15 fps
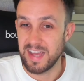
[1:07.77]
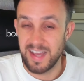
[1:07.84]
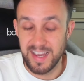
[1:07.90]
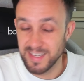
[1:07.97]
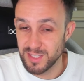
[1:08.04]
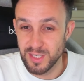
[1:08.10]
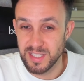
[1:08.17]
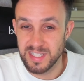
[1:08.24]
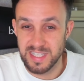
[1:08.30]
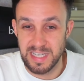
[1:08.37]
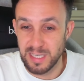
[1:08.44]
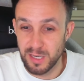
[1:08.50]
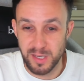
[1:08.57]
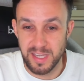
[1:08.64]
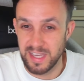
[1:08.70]
As you can
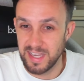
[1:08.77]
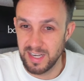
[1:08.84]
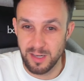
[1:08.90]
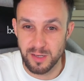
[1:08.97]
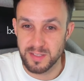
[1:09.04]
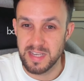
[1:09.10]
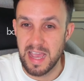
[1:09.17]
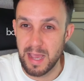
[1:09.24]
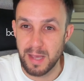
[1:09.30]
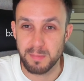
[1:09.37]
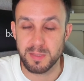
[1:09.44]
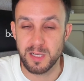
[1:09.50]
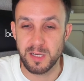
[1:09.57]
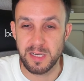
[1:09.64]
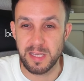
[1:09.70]
see, look at it, it looks
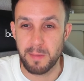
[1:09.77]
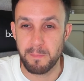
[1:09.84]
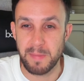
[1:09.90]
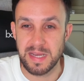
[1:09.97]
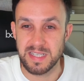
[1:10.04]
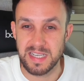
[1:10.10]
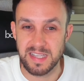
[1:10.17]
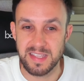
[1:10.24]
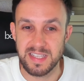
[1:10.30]
absolutely amazing.